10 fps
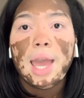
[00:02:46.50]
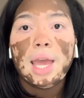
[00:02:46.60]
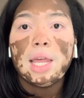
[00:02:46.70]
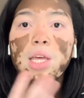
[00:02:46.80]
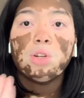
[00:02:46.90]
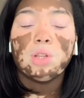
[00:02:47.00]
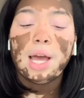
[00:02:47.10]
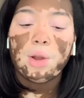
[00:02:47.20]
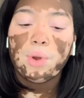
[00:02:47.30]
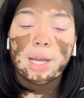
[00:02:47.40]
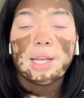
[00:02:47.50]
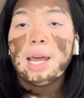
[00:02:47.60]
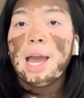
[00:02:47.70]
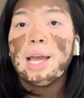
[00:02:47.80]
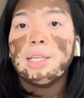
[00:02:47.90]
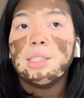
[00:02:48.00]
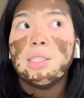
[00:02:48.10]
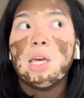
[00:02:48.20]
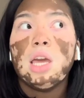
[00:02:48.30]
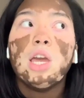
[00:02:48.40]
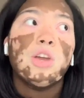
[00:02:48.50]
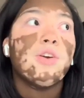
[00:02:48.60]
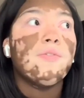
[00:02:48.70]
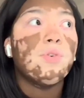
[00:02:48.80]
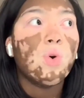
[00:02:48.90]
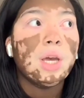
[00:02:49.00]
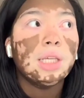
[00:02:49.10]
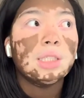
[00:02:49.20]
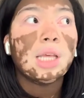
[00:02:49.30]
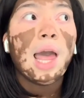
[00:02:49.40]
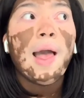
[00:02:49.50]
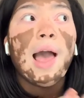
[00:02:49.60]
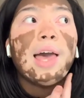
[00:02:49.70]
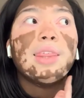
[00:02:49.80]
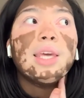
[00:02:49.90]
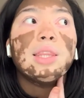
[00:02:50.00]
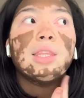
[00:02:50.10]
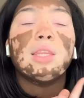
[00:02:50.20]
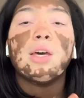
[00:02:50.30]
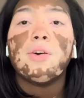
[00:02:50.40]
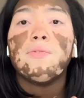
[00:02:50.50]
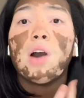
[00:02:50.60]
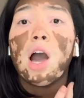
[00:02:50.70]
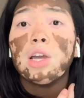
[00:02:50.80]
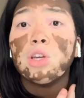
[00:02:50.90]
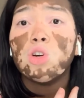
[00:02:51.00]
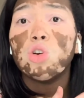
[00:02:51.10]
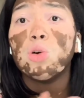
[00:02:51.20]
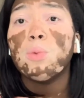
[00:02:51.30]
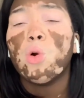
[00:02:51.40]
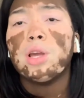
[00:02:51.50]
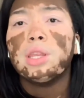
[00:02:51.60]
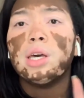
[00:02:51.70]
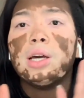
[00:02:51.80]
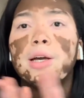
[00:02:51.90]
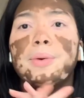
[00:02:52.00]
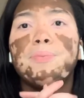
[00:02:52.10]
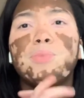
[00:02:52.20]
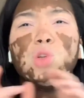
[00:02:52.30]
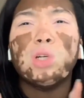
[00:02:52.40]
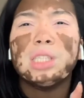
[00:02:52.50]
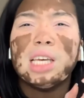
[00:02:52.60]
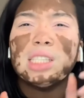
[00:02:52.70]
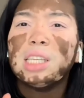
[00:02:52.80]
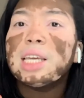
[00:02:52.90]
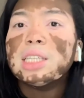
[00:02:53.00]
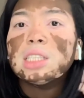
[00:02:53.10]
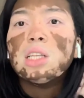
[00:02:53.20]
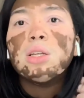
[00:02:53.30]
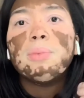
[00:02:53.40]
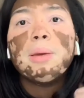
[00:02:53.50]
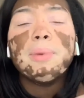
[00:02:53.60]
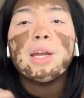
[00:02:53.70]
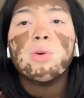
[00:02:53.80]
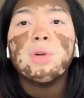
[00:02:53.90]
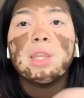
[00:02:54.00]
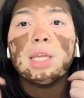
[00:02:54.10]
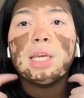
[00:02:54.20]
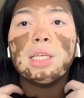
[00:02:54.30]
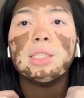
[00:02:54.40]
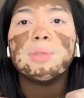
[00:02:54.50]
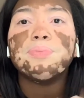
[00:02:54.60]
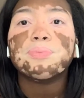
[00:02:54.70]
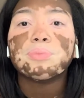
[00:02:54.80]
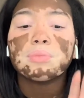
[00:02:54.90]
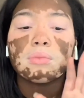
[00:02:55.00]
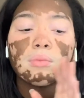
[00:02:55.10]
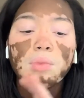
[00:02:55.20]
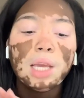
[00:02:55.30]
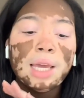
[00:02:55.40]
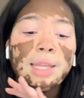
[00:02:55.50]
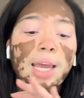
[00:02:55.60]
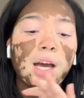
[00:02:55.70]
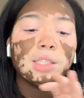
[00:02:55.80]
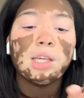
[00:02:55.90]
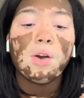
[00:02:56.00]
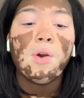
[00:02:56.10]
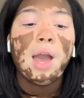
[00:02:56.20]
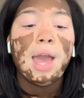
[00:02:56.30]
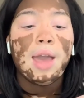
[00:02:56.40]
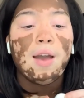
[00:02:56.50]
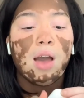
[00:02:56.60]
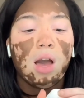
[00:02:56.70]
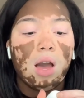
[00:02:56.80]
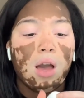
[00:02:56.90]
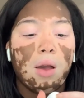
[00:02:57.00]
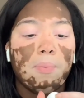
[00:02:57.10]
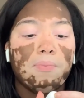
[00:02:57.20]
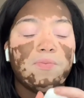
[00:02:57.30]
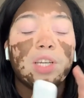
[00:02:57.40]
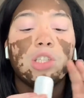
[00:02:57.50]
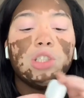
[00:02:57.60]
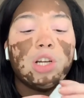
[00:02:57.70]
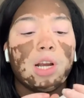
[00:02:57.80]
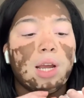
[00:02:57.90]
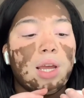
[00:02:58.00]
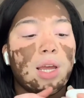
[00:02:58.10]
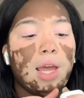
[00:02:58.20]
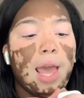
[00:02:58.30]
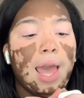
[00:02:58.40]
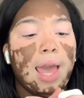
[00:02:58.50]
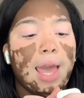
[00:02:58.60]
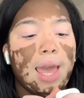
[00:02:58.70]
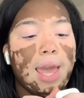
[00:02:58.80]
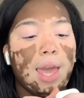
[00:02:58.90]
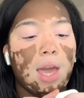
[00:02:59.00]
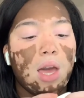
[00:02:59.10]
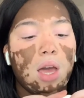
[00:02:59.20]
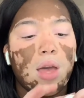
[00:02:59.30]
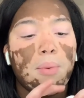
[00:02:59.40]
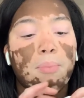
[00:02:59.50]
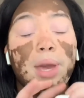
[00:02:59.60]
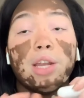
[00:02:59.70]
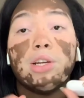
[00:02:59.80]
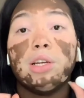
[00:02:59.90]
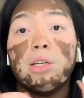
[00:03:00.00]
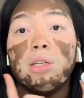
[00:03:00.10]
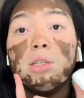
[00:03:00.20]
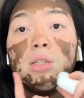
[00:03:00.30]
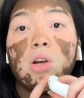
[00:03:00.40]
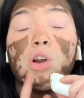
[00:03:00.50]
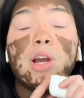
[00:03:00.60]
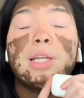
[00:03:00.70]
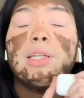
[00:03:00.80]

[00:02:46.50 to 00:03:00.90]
and it'll like recognize your voice. I think the volume or the noise canceling is a little bit better with these. And they also feature a better or a